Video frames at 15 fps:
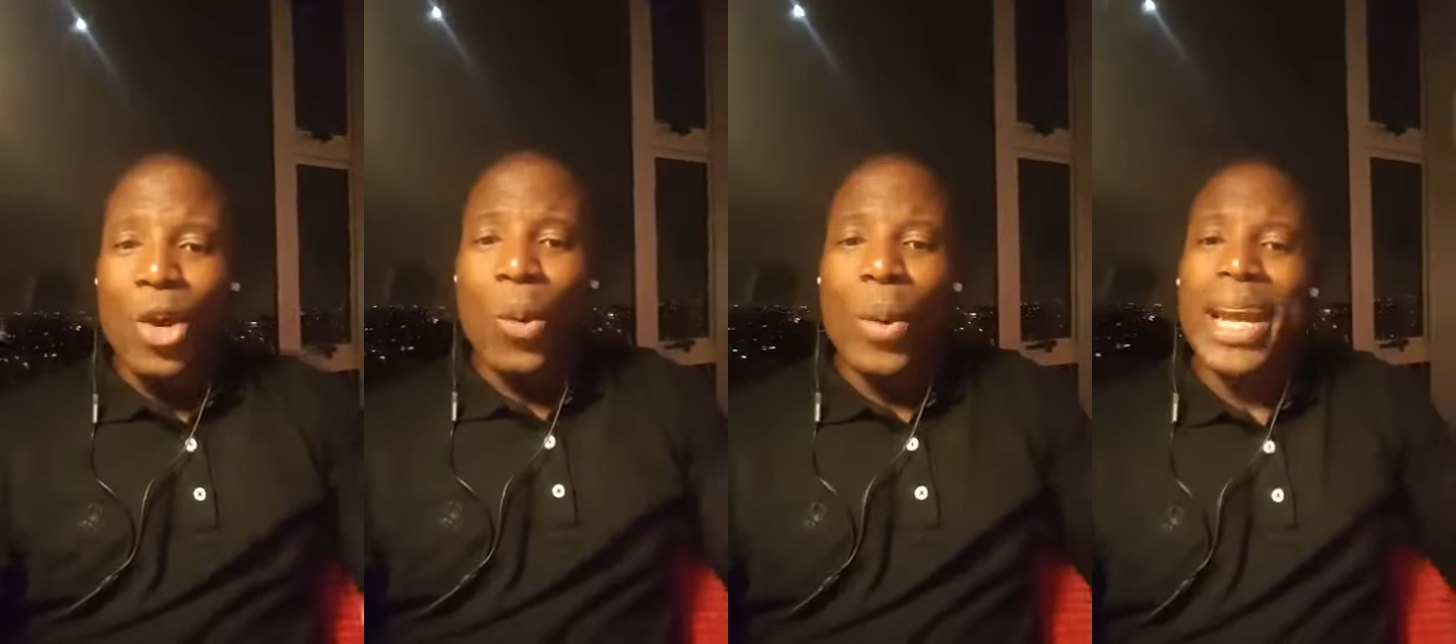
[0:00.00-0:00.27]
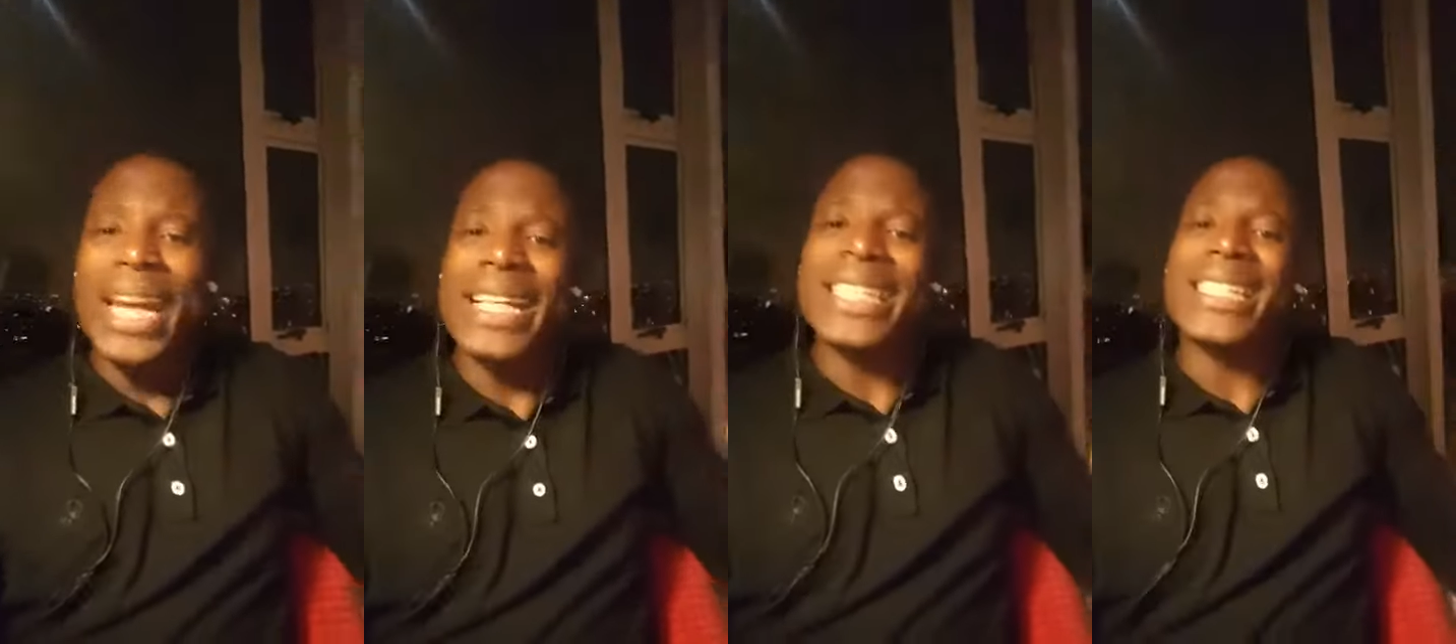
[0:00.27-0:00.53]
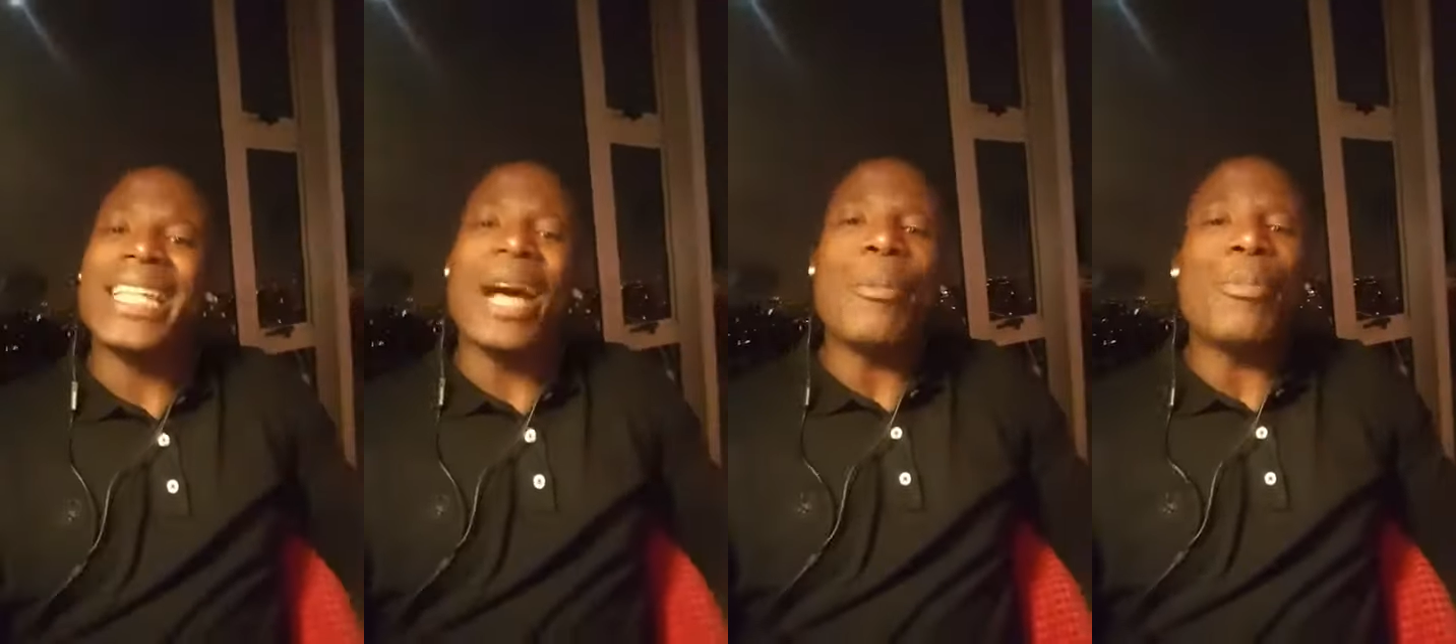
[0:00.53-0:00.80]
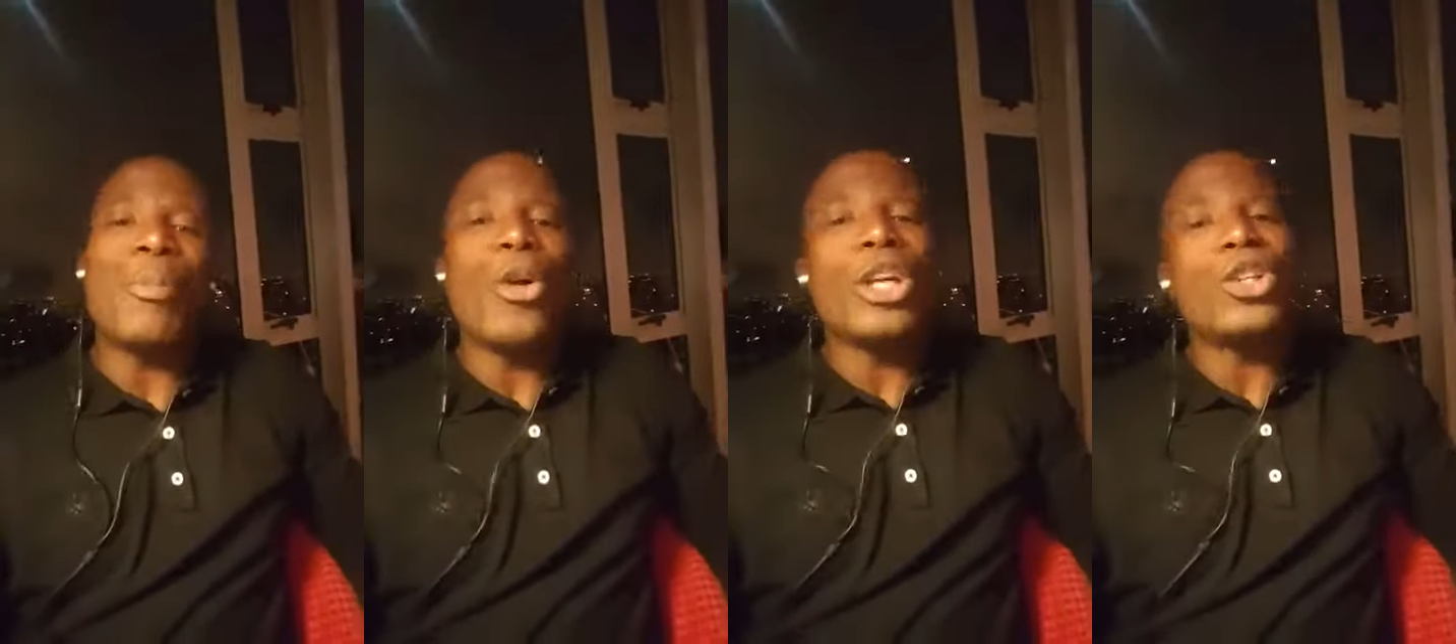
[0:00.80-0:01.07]
where at
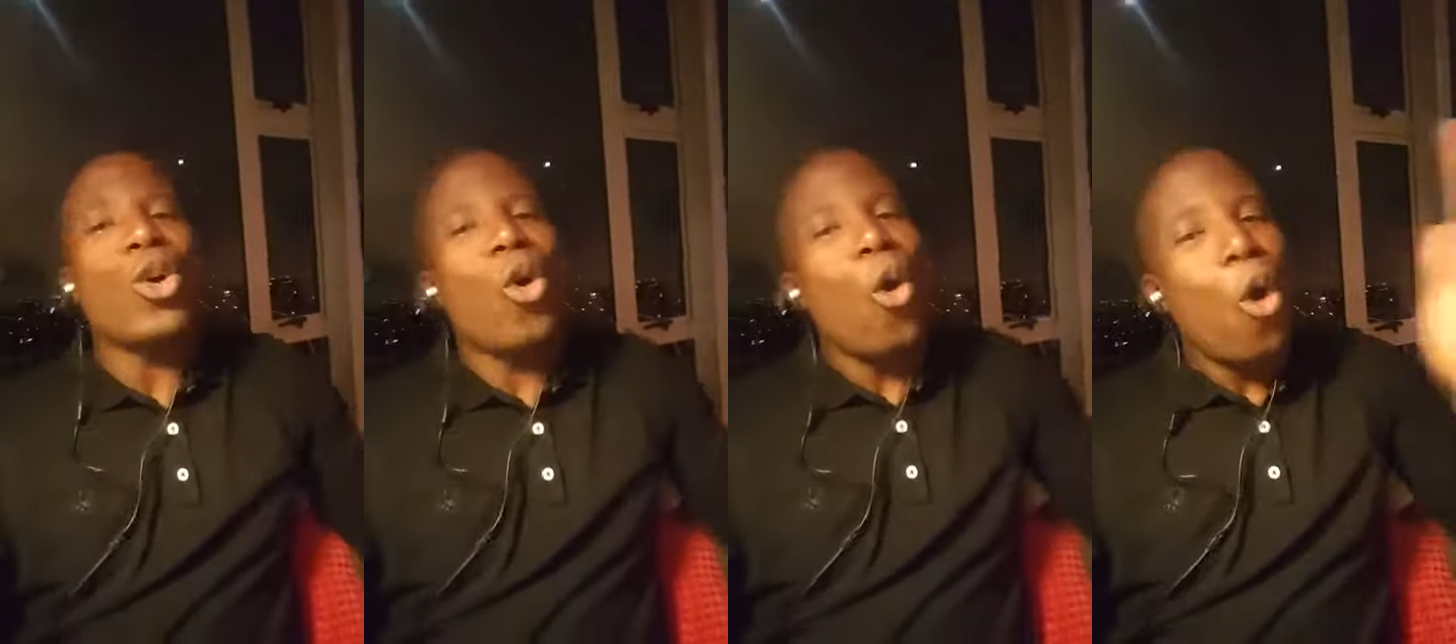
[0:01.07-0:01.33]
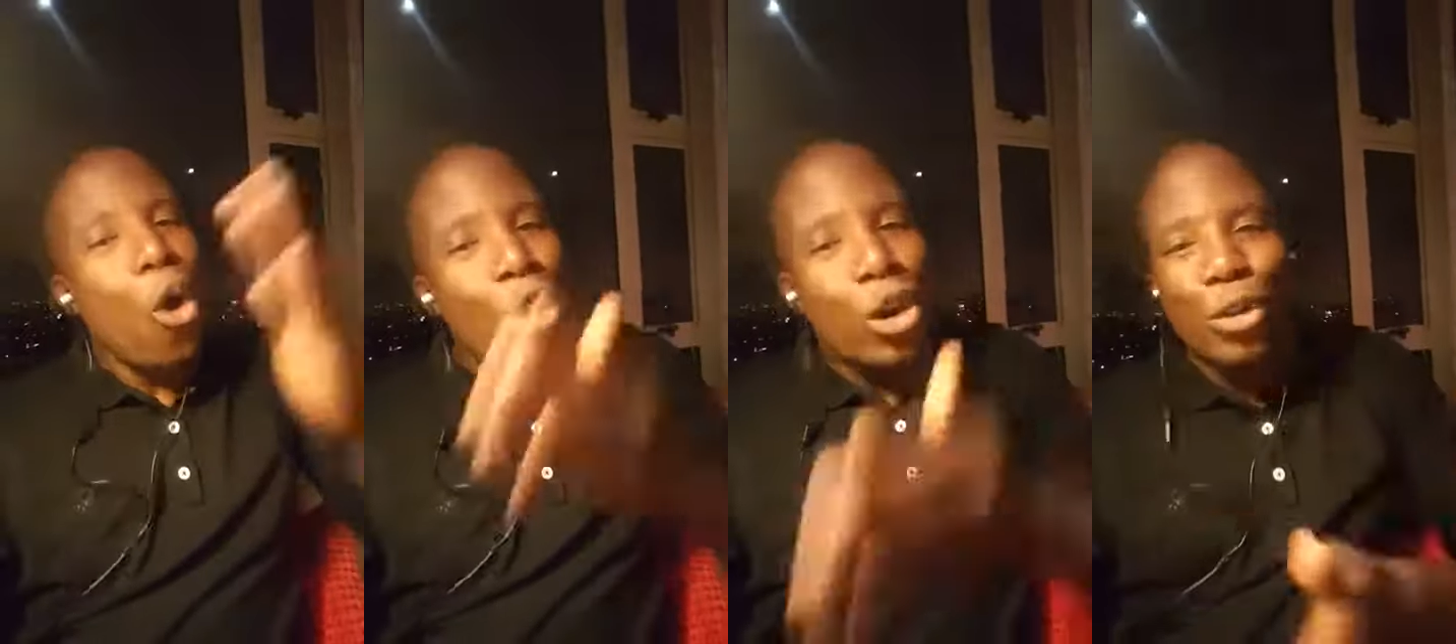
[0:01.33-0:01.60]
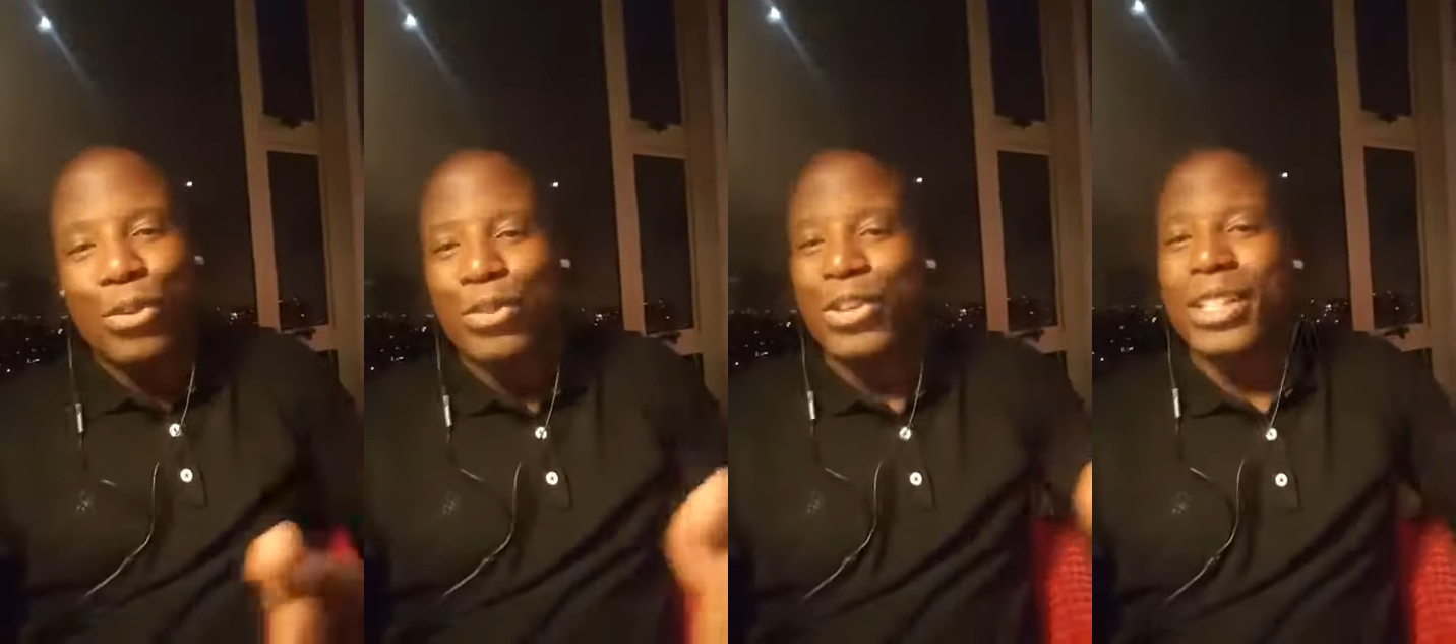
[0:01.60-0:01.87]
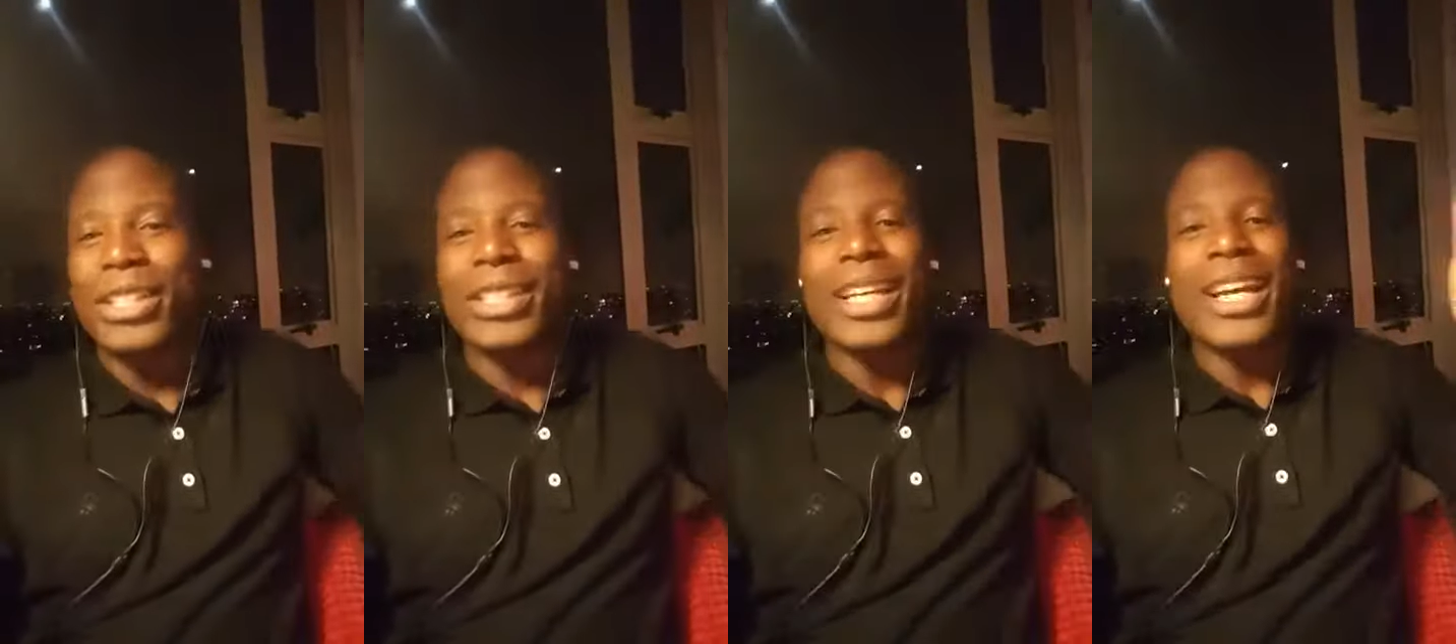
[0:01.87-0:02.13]
some point all of
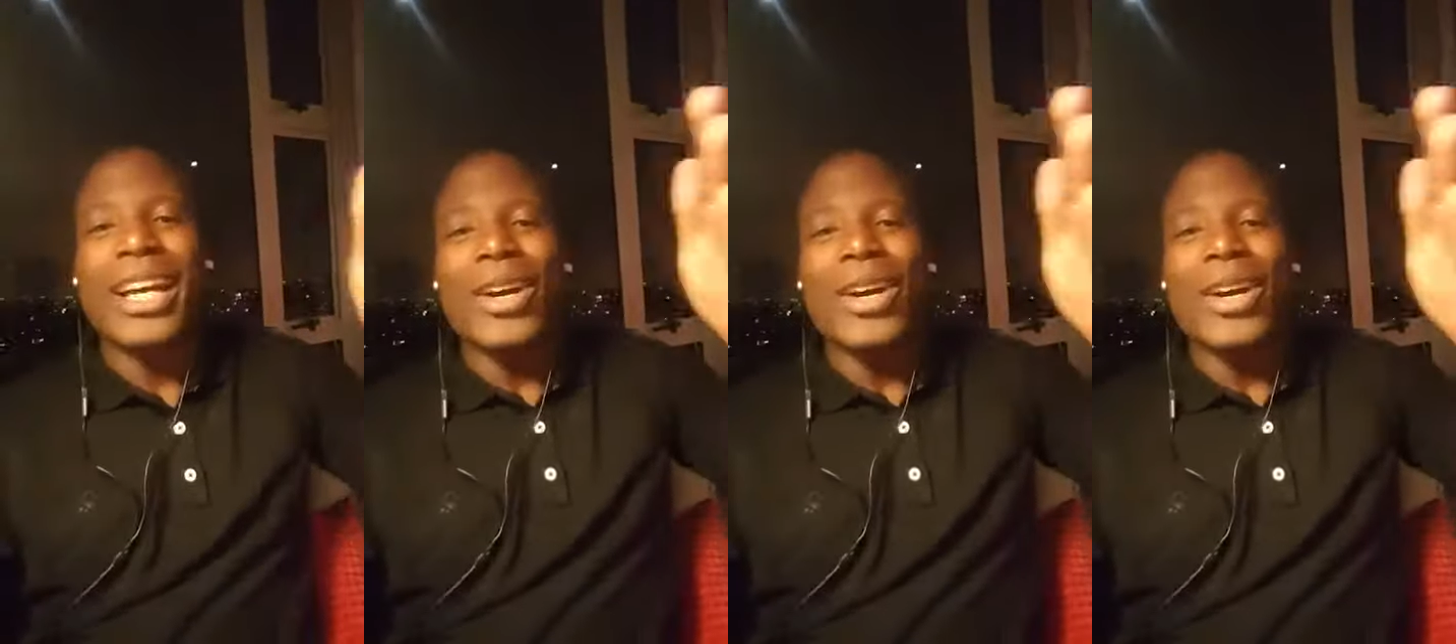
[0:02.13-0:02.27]
us